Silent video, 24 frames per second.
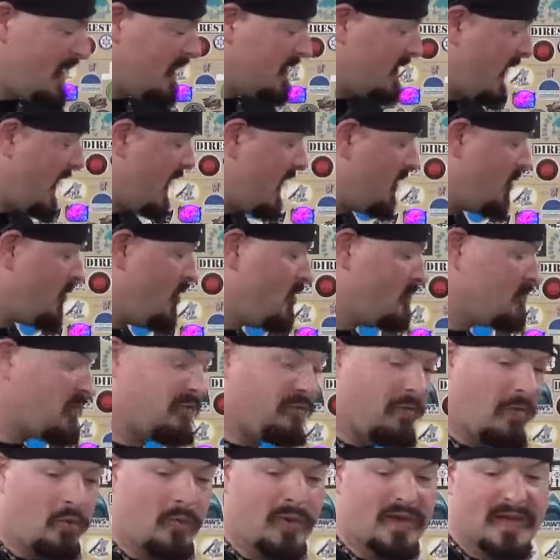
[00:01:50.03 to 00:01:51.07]
Now,
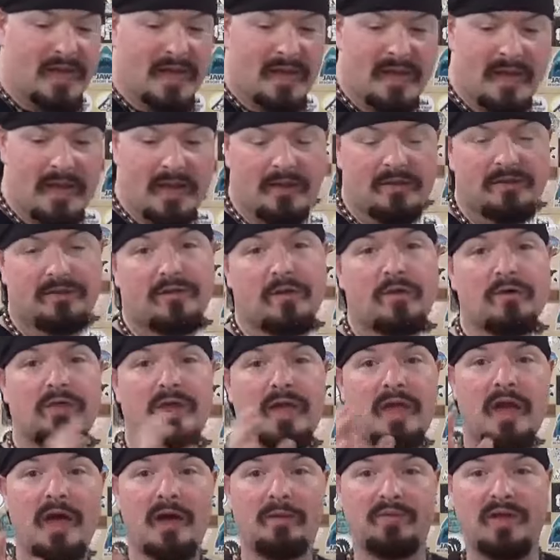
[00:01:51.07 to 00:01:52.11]
before we get into
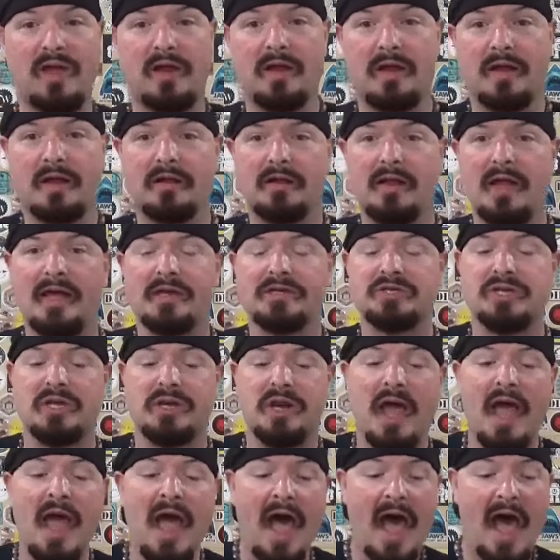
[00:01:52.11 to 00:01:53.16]
the updated
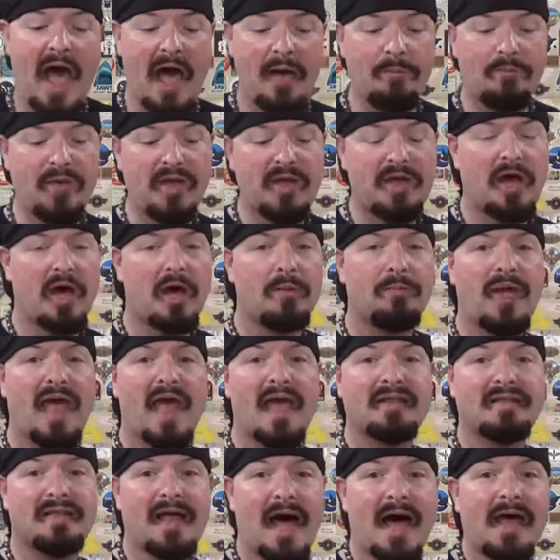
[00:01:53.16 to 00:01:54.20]
collection, I pick up
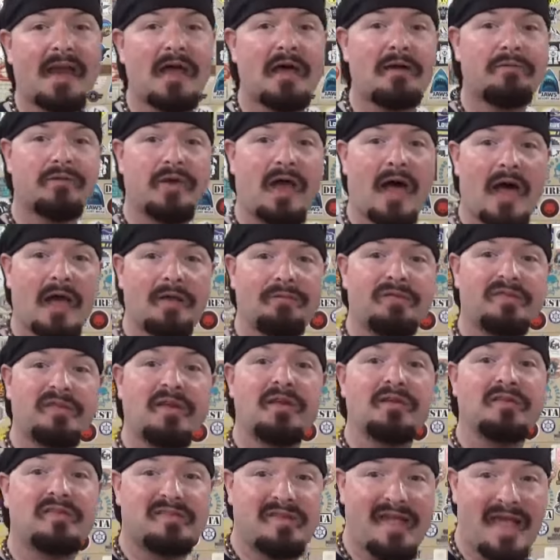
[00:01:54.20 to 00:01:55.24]
a lot of knives
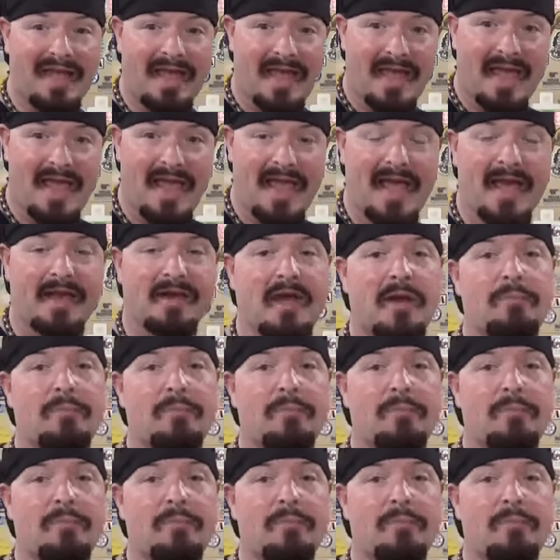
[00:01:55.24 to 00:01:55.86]
secondhand.